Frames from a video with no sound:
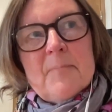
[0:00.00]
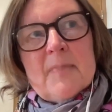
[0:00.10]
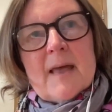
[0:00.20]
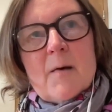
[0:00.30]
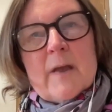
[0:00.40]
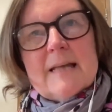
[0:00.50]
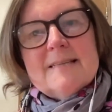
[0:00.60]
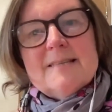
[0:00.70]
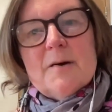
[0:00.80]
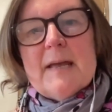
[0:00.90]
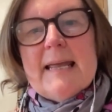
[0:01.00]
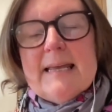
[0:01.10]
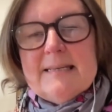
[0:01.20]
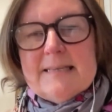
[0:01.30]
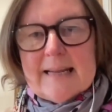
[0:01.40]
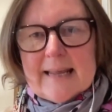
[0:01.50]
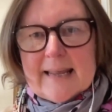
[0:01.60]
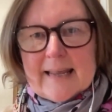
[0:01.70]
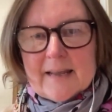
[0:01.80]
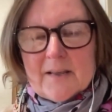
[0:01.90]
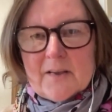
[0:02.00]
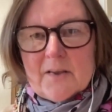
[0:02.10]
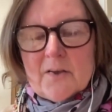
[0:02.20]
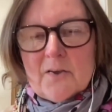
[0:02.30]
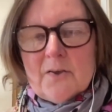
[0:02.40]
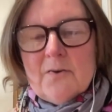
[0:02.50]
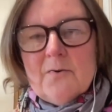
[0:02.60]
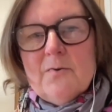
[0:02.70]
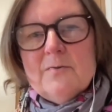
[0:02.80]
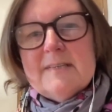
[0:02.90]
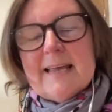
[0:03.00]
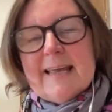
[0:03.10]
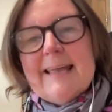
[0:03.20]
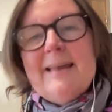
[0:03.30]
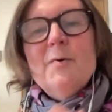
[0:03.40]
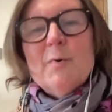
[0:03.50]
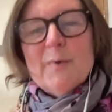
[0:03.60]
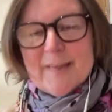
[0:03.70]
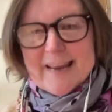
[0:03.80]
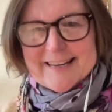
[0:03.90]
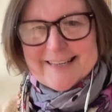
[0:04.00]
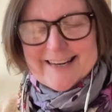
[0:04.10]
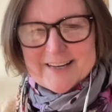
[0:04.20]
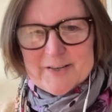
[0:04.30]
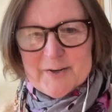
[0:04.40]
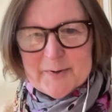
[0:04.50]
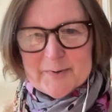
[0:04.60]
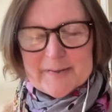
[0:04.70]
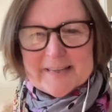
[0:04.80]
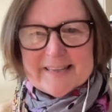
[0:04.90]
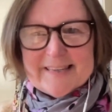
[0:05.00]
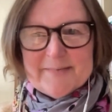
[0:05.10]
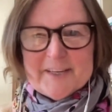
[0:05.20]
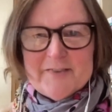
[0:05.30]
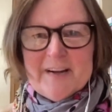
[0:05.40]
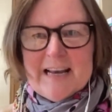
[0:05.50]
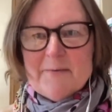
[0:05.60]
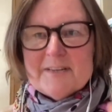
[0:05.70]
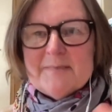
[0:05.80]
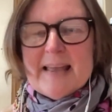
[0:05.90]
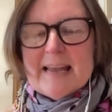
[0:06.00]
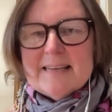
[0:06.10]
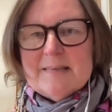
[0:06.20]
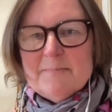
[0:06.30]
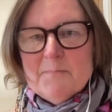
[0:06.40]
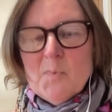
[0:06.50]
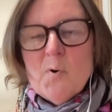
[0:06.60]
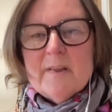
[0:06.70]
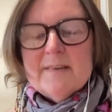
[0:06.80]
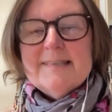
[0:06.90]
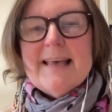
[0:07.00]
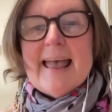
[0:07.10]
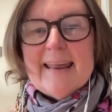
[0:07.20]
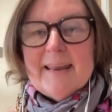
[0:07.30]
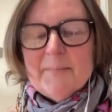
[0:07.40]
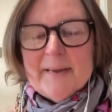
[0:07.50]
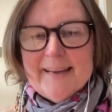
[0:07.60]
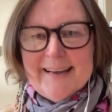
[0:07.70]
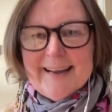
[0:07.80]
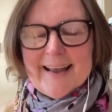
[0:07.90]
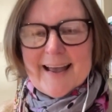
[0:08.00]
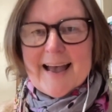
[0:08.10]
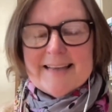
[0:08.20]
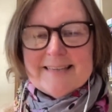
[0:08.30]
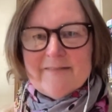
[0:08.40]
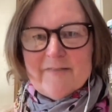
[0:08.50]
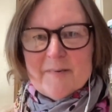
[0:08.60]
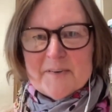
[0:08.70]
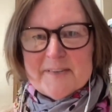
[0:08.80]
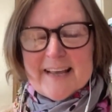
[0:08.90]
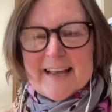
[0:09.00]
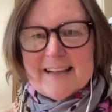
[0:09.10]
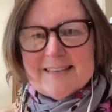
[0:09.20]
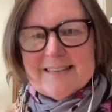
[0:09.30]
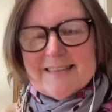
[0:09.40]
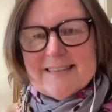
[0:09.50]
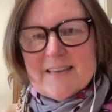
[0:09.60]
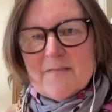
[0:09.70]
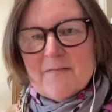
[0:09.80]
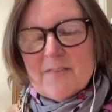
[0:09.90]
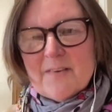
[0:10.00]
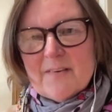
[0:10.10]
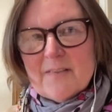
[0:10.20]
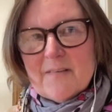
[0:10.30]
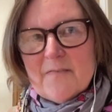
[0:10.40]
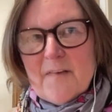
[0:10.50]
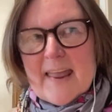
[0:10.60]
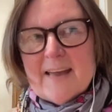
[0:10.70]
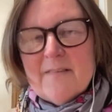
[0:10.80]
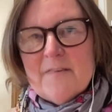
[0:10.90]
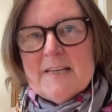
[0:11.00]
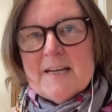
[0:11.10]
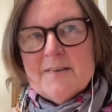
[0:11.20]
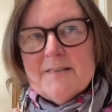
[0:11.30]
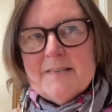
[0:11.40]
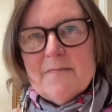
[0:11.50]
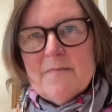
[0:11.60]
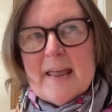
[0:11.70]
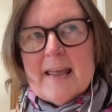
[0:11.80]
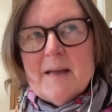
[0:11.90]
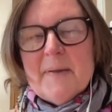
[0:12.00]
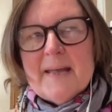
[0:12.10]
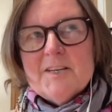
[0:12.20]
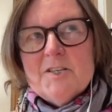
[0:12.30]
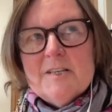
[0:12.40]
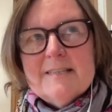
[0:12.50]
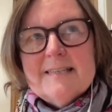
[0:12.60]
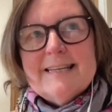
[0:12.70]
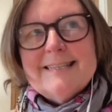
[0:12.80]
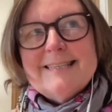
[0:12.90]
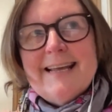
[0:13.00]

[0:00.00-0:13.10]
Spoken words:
that we can so easily use inauthentic tools, which really will just make us more the same as everybody else, the fake videos, the fake pictures. It's